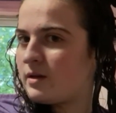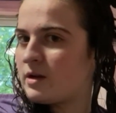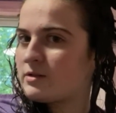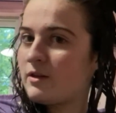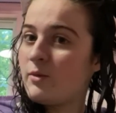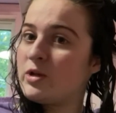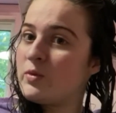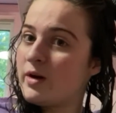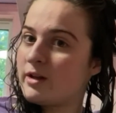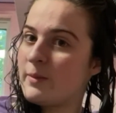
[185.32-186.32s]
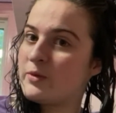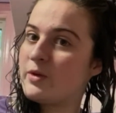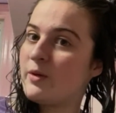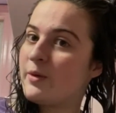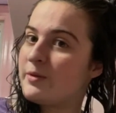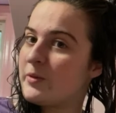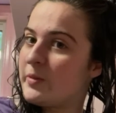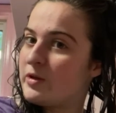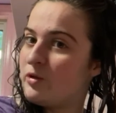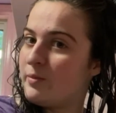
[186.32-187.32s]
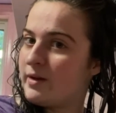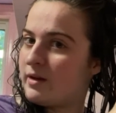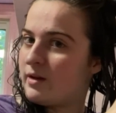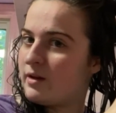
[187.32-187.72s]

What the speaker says: So although we do want clumps, we don't want them to be too big.